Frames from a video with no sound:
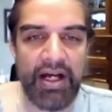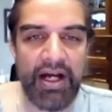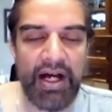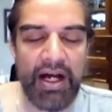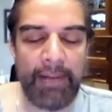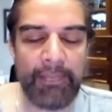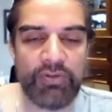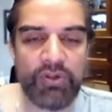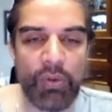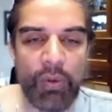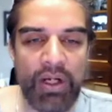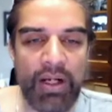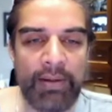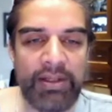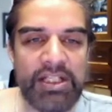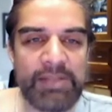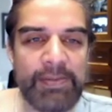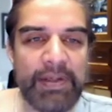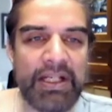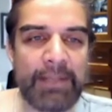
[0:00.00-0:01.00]
Um, so what I'm
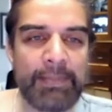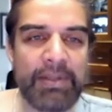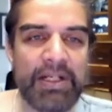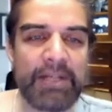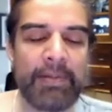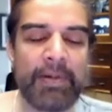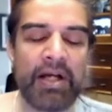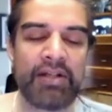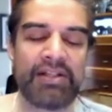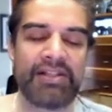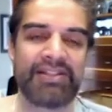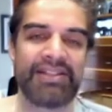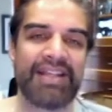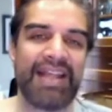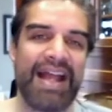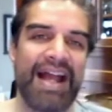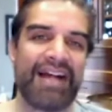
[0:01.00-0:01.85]
going to speak a bit about is the